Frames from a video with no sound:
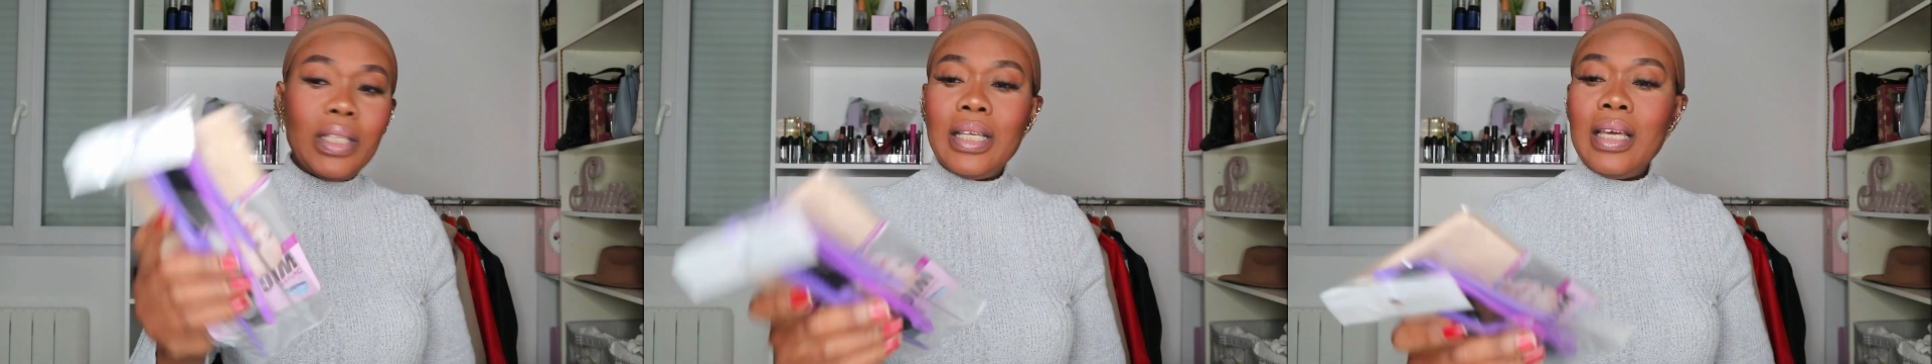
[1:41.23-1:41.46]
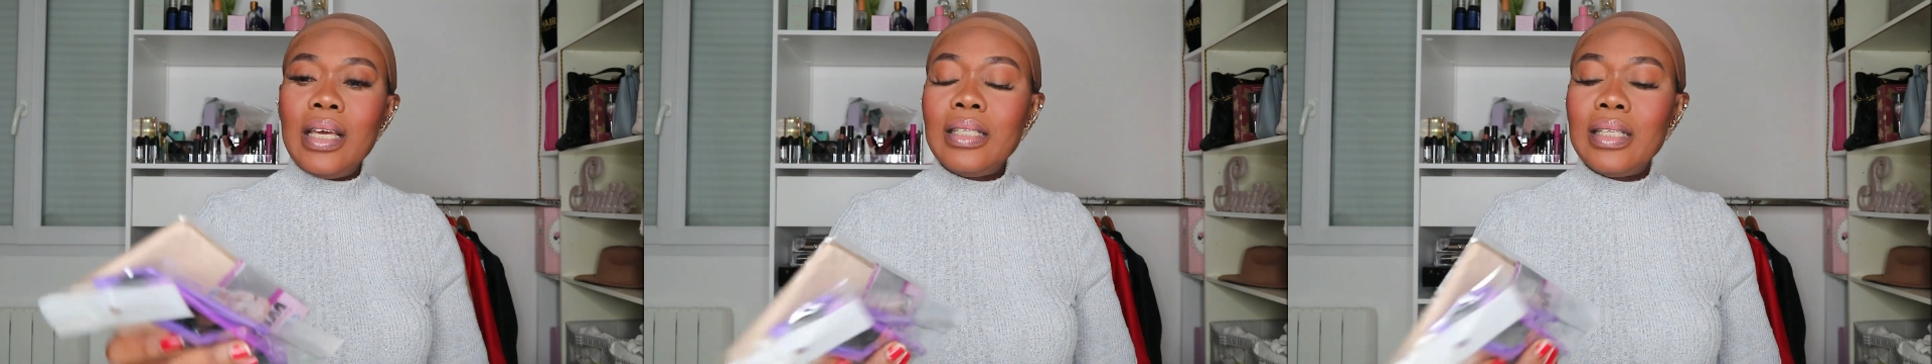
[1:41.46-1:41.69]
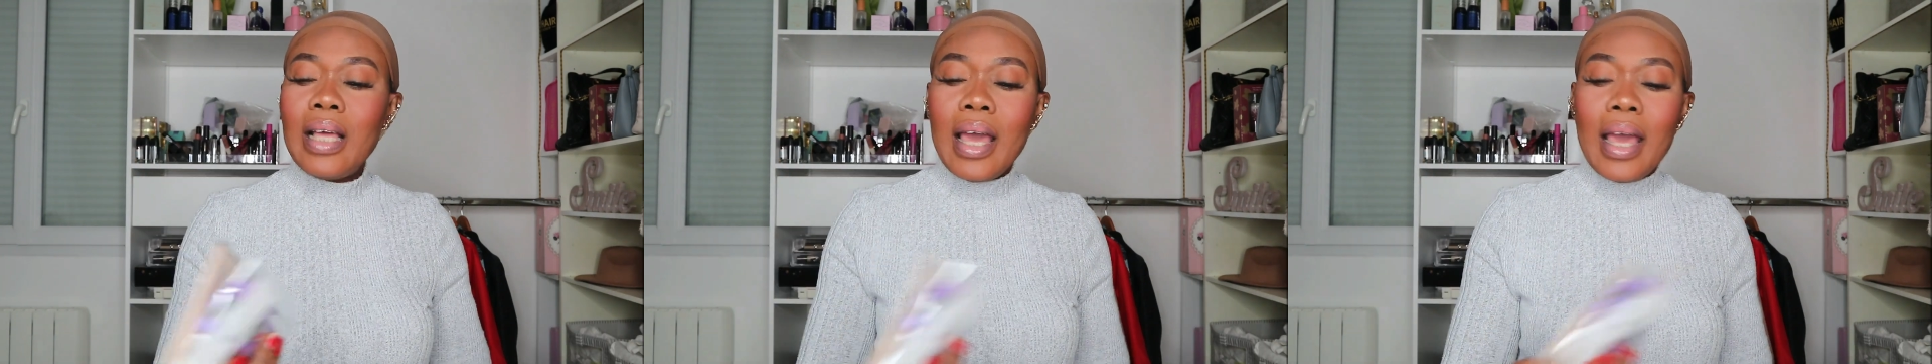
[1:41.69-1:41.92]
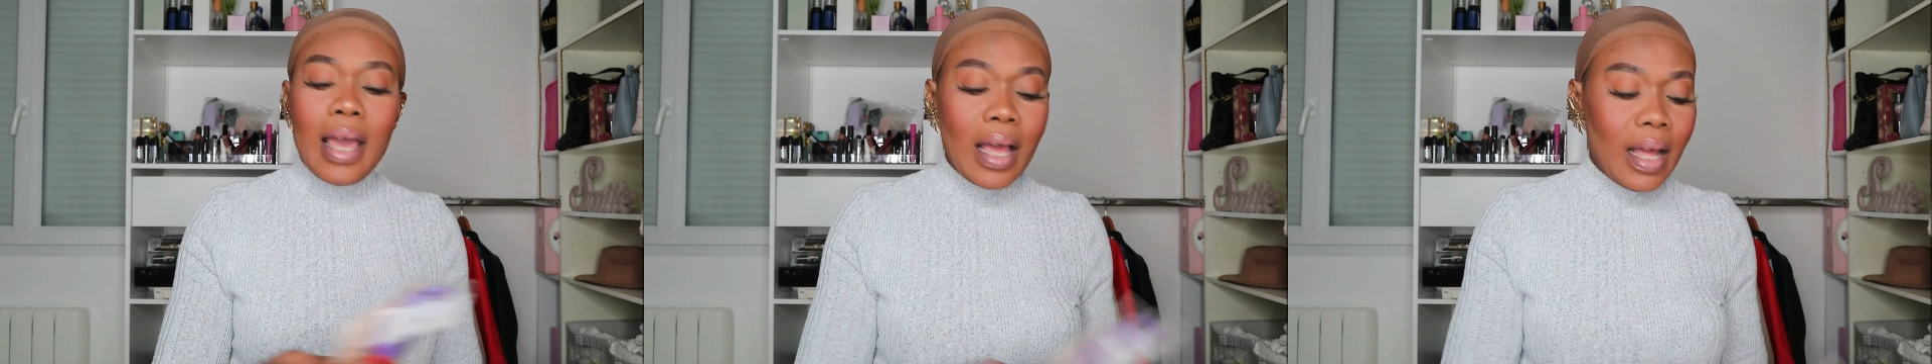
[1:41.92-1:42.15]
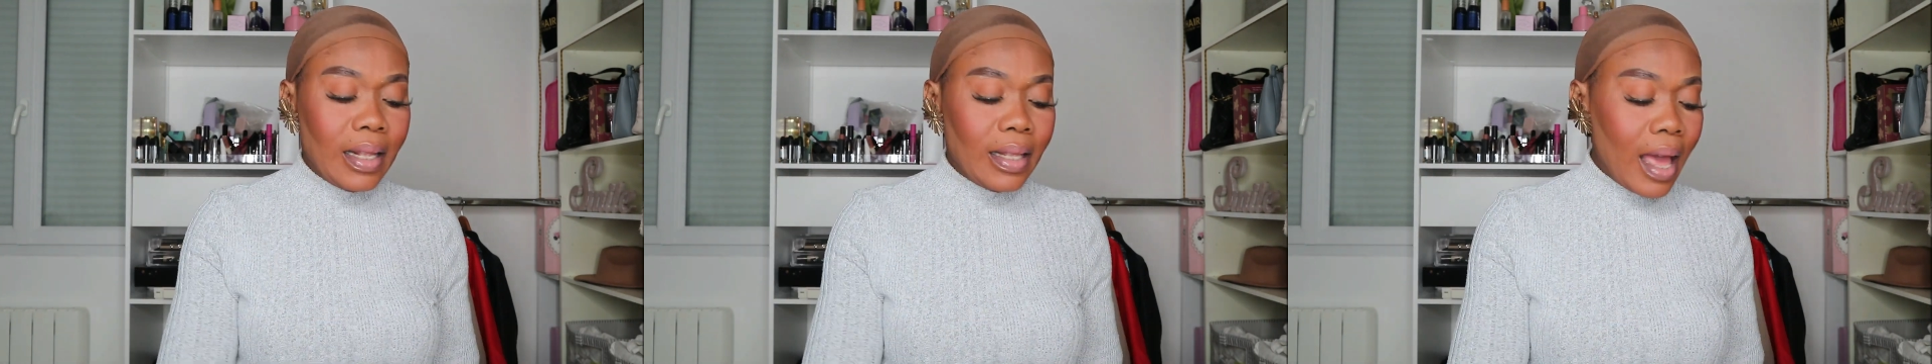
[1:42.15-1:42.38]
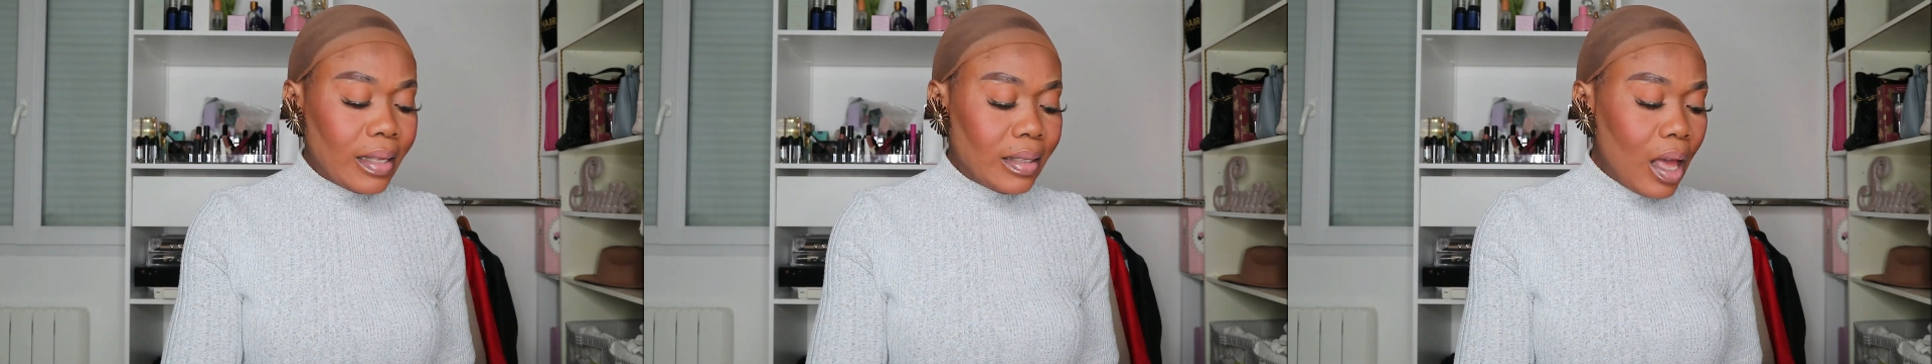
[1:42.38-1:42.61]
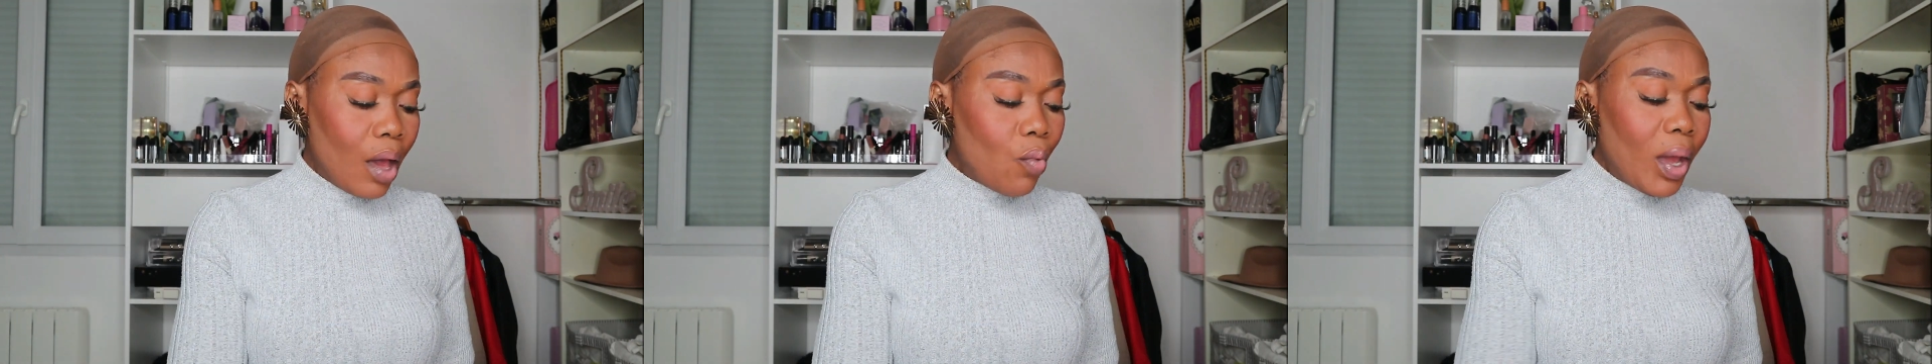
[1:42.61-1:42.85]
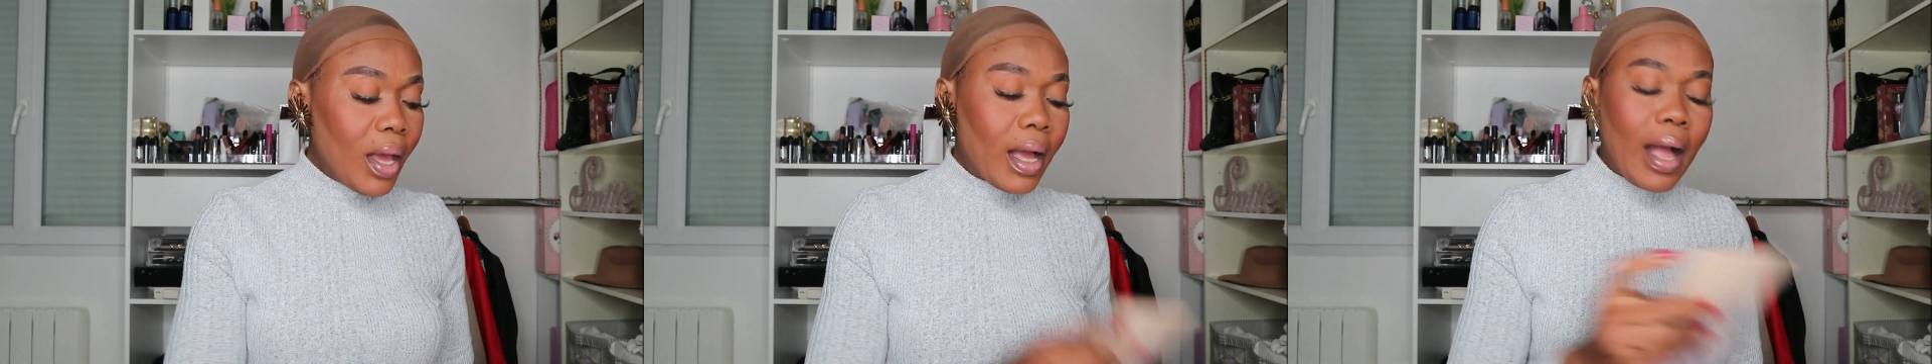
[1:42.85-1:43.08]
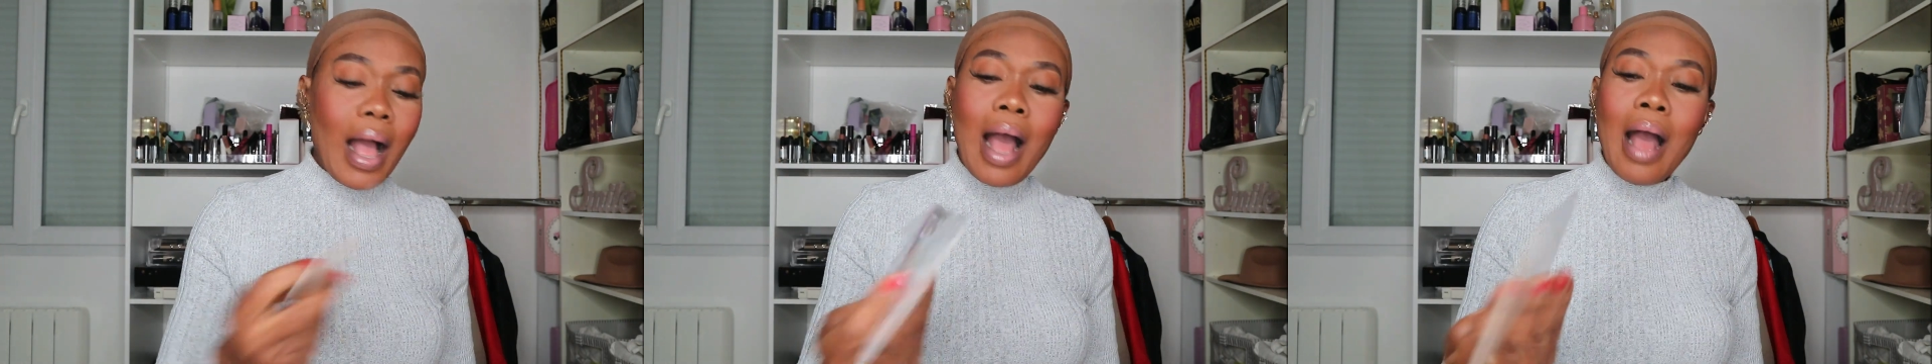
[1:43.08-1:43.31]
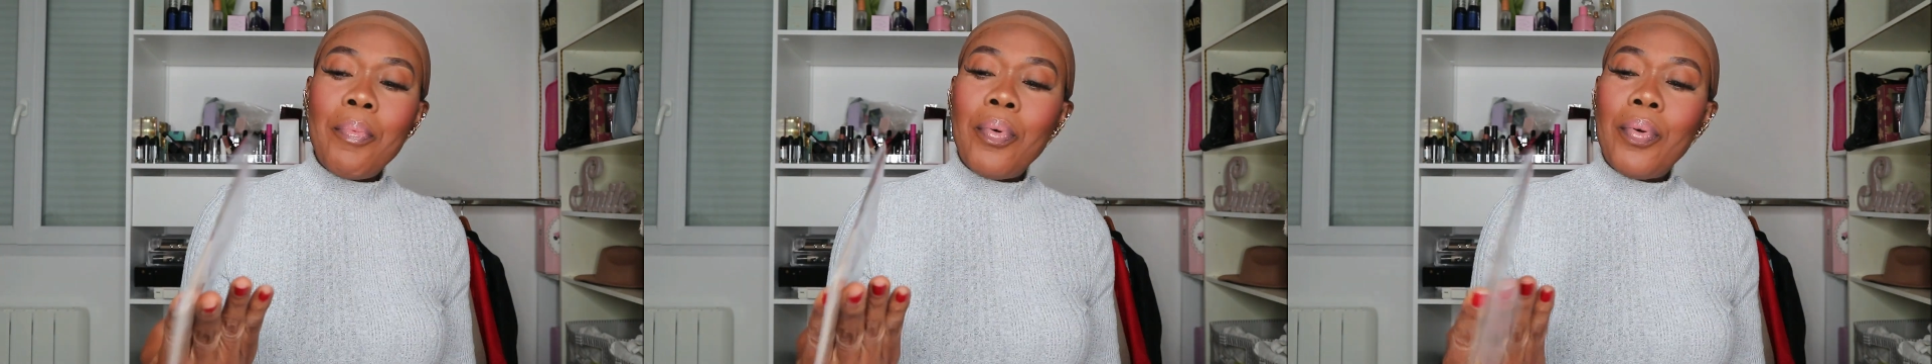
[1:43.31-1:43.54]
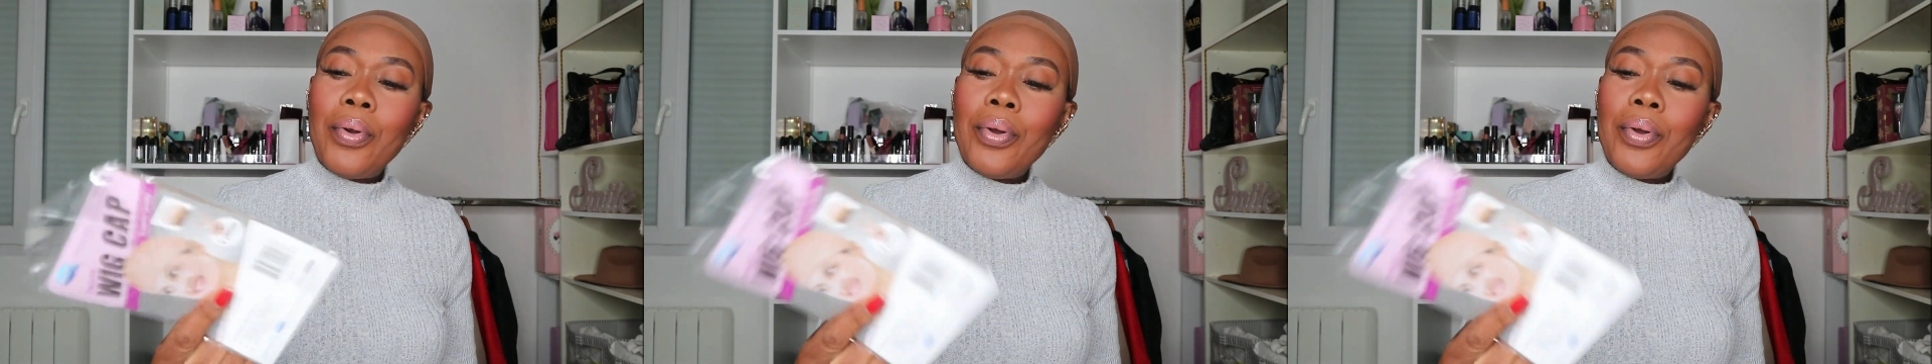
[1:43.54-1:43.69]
it. There's a wig cap.